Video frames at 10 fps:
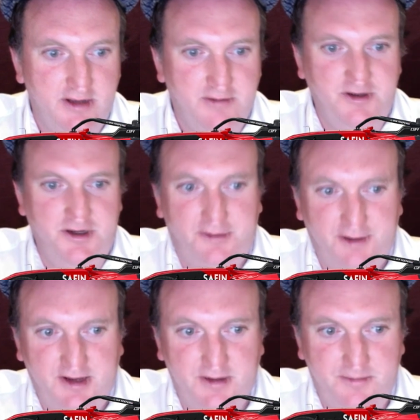When you
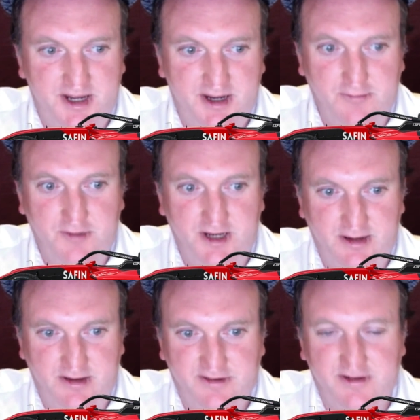think about where
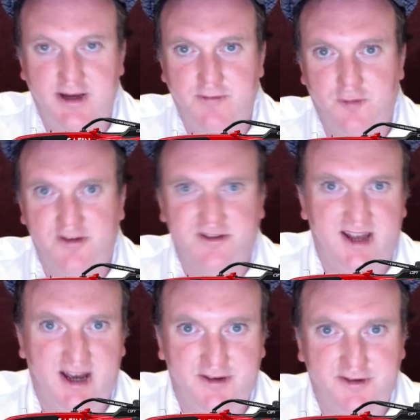this team was
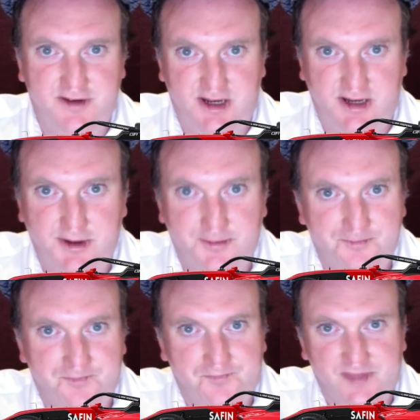last year
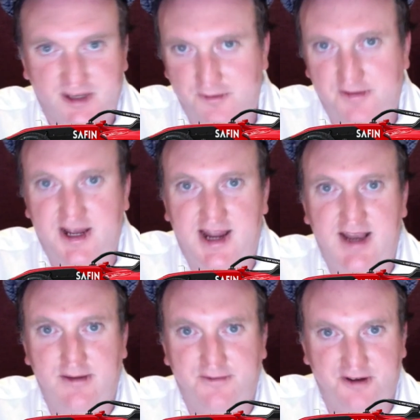with
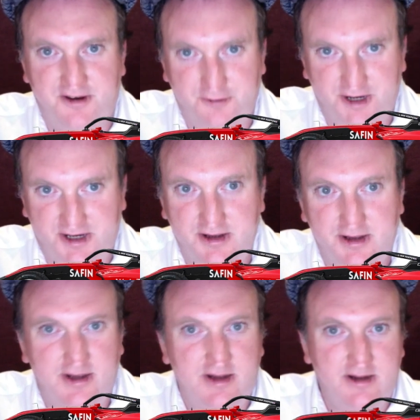Kalen Frederick
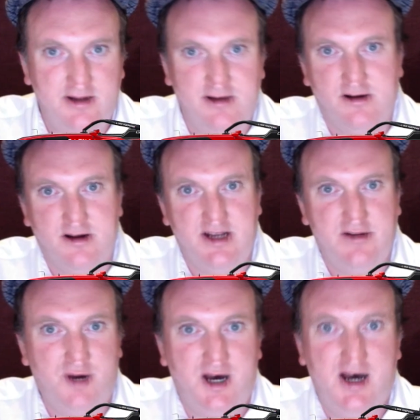and
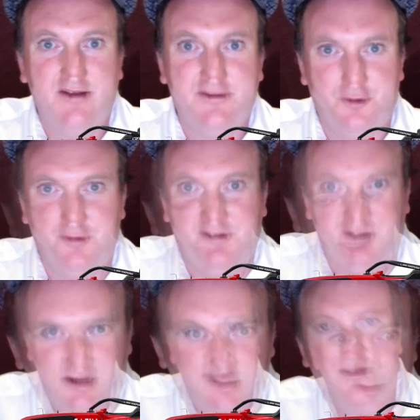Gregoire
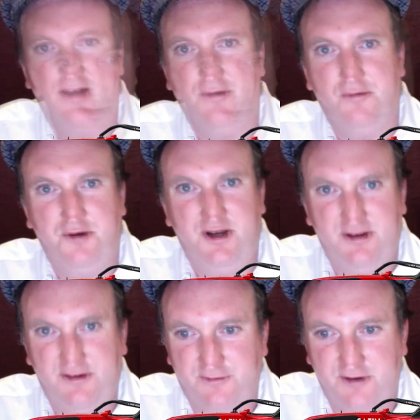Saucy, they were
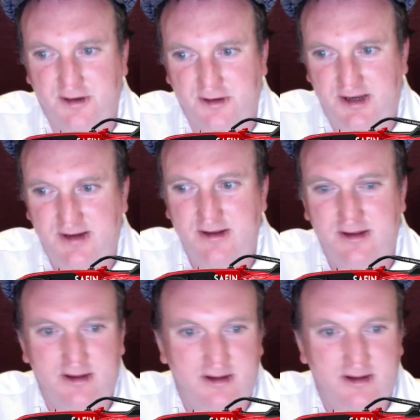really struggling,